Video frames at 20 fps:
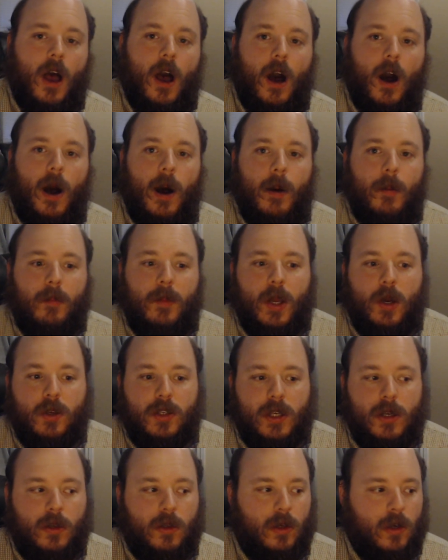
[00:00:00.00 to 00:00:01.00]

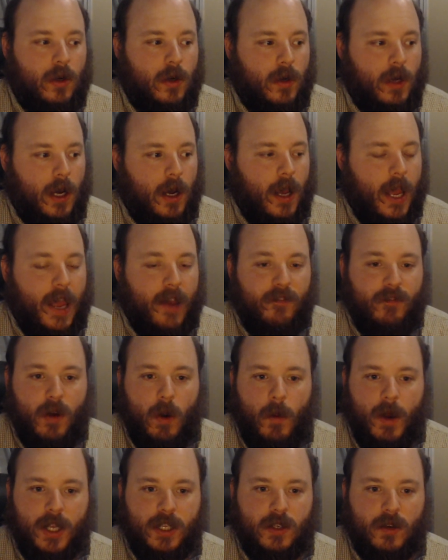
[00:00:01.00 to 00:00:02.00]
Those include
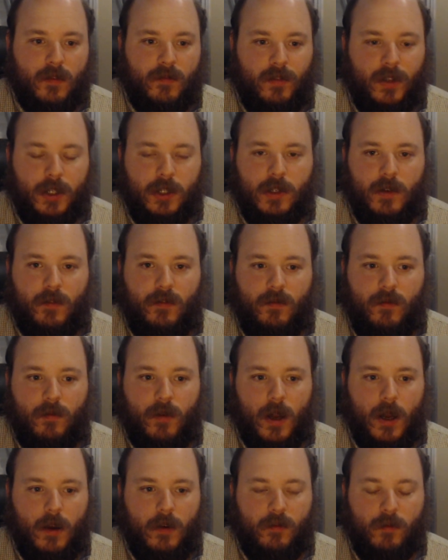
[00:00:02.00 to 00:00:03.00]
FOS, or
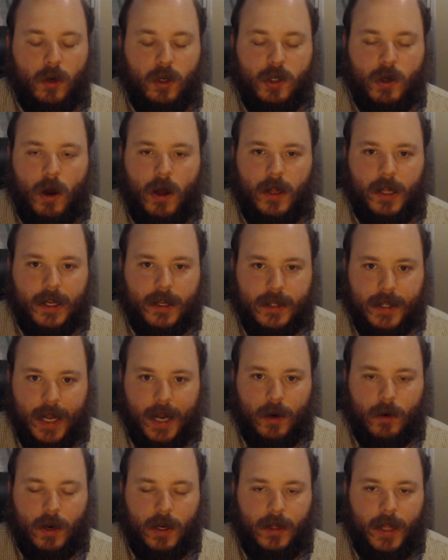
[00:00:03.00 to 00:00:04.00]

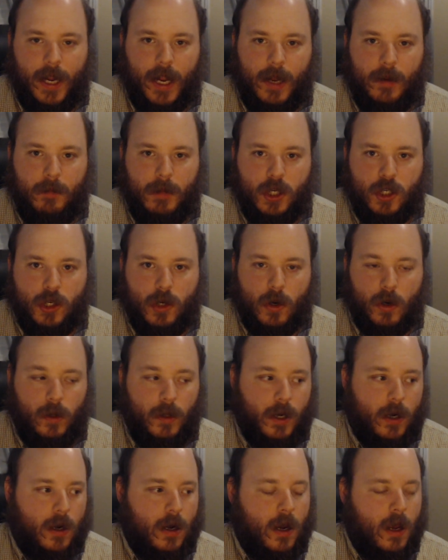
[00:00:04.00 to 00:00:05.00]
fructooligosaccharides, like I mentioned
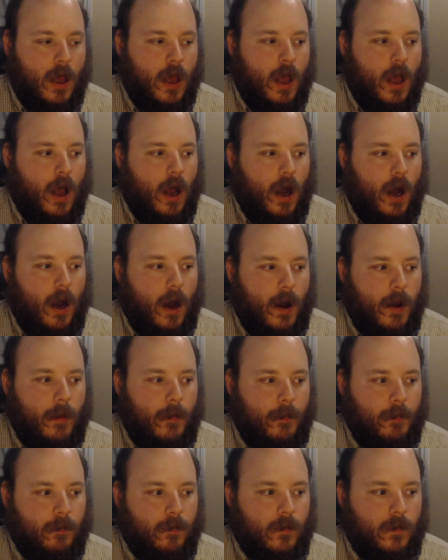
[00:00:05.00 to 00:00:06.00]
earlier.
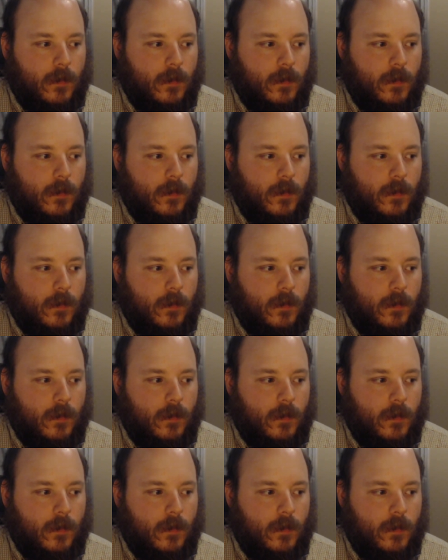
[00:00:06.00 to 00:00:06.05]
Mannan